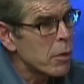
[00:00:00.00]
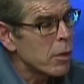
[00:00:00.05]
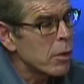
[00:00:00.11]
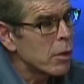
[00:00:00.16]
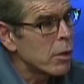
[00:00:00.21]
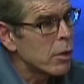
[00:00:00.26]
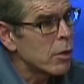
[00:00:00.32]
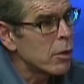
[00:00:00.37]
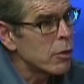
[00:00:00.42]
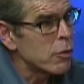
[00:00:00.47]

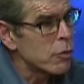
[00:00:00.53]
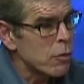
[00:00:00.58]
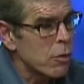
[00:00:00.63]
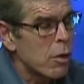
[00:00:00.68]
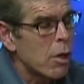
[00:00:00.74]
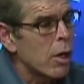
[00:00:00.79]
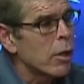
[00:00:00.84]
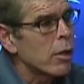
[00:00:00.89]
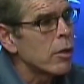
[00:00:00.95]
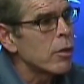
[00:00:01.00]
the
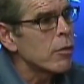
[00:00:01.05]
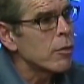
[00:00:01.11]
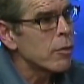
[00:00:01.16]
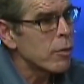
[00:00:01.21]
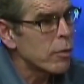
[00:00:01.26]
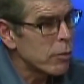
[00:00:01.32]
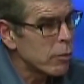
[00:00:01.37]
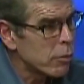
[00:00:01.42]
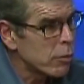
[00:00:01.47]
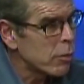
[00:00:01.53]
strongest
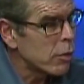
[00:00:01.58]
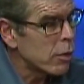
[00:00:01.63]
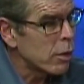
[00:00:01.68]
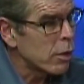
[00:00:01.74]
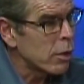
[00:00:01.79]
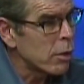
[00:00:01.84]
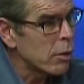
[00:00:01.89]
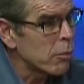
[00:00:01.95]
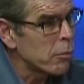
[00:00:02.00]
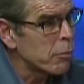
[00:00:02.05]

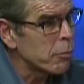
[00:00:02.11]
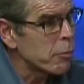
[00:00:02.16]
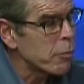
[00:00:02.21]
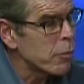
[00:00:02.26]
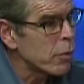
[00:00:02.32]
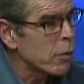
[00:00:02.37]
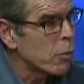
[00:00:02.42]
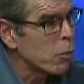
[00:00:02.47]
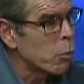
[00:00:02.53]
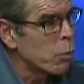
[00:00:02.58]

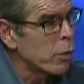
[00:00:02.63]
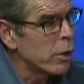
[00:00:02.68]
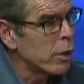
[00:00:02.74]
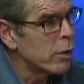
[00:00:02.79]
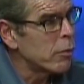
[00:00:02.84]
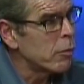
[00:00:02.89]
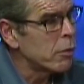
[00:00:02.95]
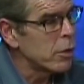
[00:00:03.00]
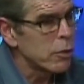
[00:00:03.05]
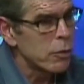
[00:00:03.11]
wind
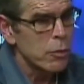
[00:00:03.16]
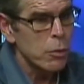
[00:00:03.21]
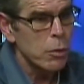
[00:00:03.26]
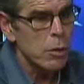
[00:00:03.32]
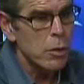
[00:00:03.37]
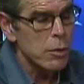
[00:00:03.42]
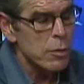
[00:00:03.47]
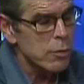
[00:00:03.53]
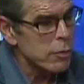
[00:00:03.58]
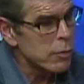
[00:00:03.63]

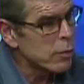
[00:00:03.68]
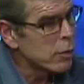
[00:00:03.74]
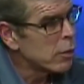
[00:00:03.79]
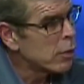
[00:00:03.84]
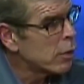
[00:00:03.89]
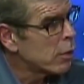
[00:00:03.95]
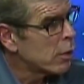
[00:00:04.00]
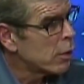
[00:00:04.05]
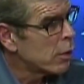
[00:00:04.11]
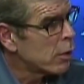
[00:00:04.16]
resource
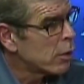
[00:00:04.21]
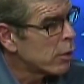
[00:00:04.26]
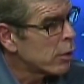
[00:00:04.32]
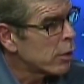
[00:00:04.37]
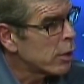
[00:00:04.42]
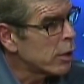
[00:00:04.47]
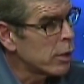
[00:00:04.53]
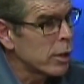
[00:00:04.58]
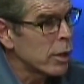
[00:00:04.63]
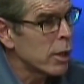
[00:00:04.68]

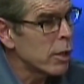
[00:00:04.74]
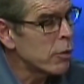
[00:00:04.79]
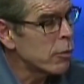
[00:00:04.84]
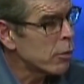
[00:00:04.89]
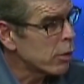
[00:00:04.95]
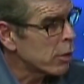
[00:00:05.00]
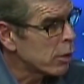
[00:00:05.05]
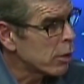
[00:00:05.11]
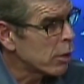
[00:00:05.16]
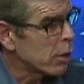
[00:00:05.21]
in the country,
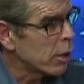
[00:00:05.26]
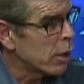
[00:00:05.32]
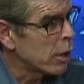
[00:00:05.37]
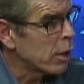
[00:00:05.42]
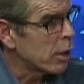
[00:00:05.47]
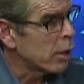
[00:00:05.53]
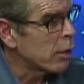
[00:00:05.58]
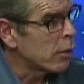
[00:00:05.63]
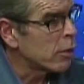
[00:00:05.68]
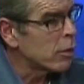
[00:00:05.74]

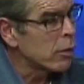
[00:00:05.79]
and